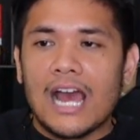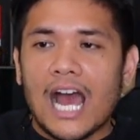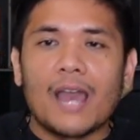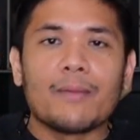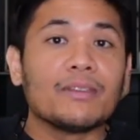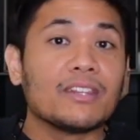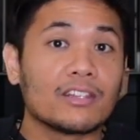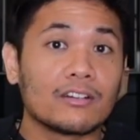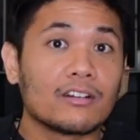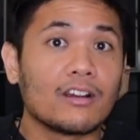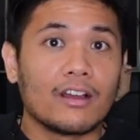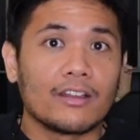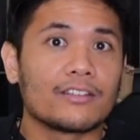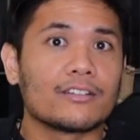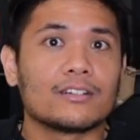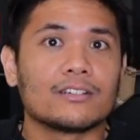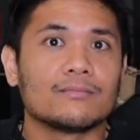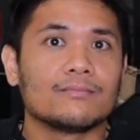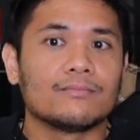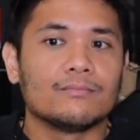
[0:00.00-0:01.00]
I mean there are
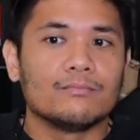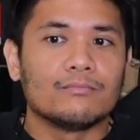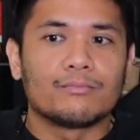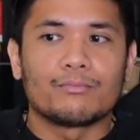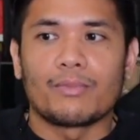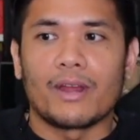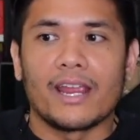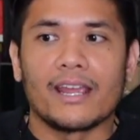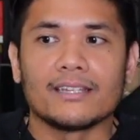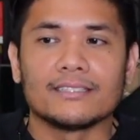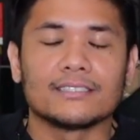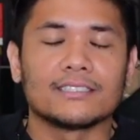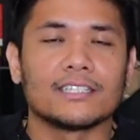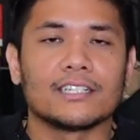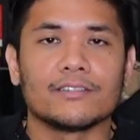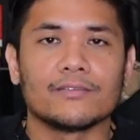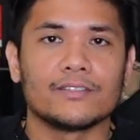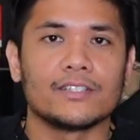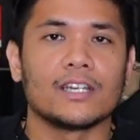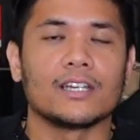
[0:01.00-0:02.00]
other brands that
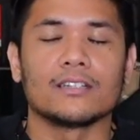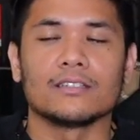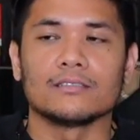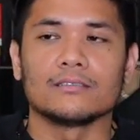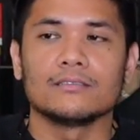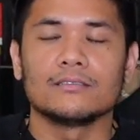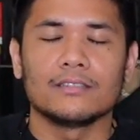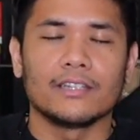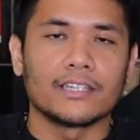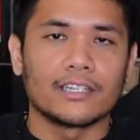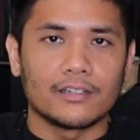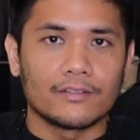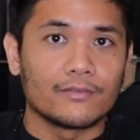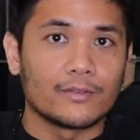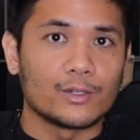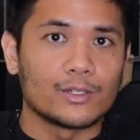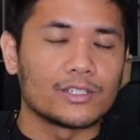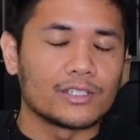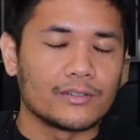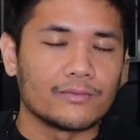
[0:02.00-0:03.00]
have done like a
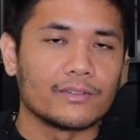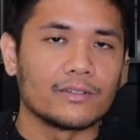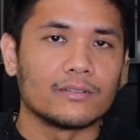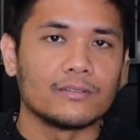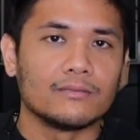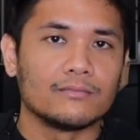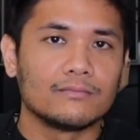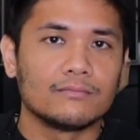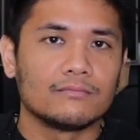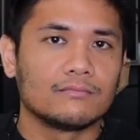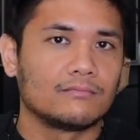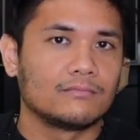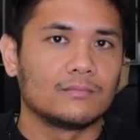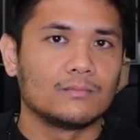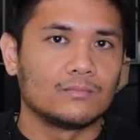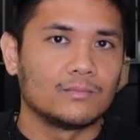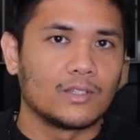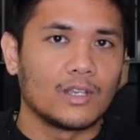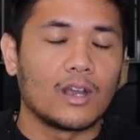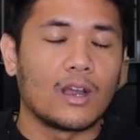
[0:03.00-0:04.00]
version of a
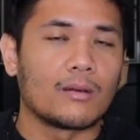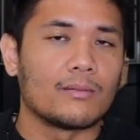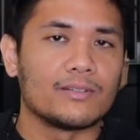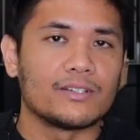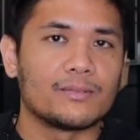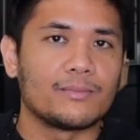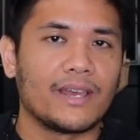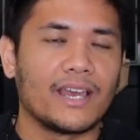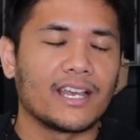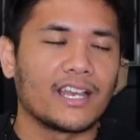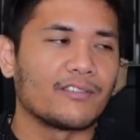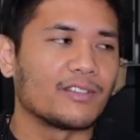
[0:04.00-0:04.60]
garbage bag.